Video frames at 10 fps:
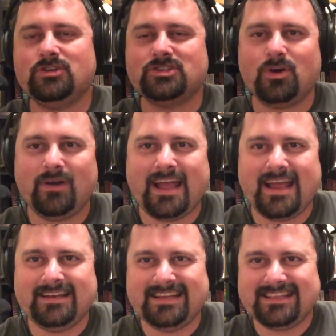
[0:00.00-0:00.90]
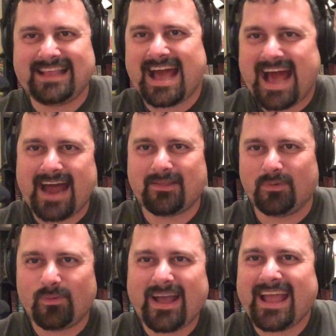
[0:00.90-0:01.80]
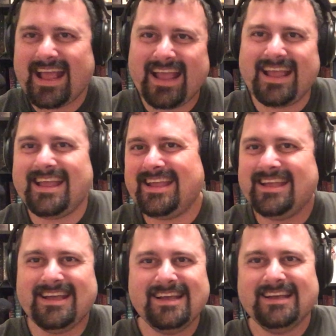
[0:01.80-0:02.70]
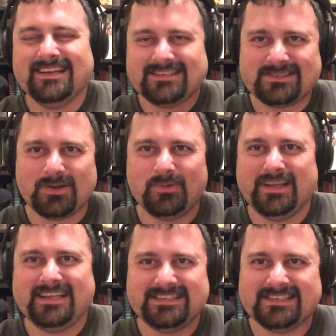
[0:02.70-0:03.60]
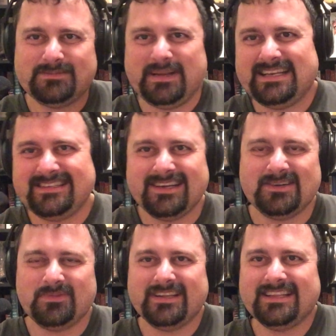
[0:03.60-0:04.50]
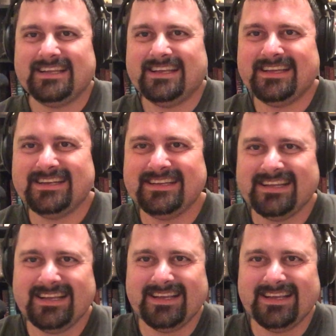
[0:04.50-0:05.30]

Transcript: Just go ahead and get that out of the way so we can just be done with it.